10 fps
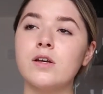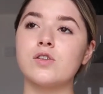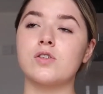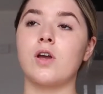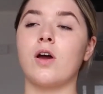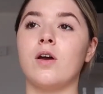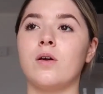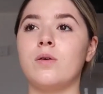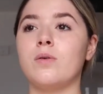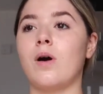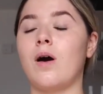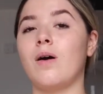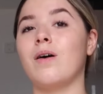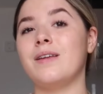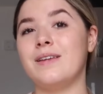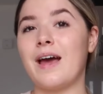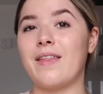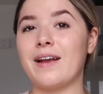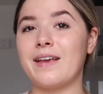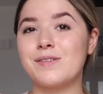So yeah,
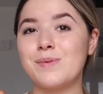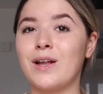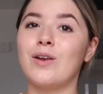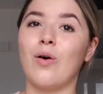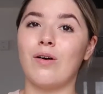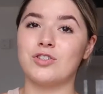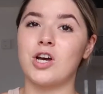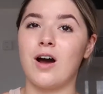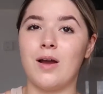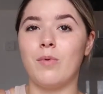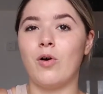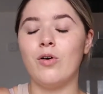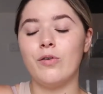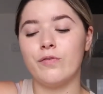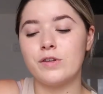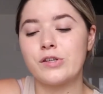that gives me a lot of time off.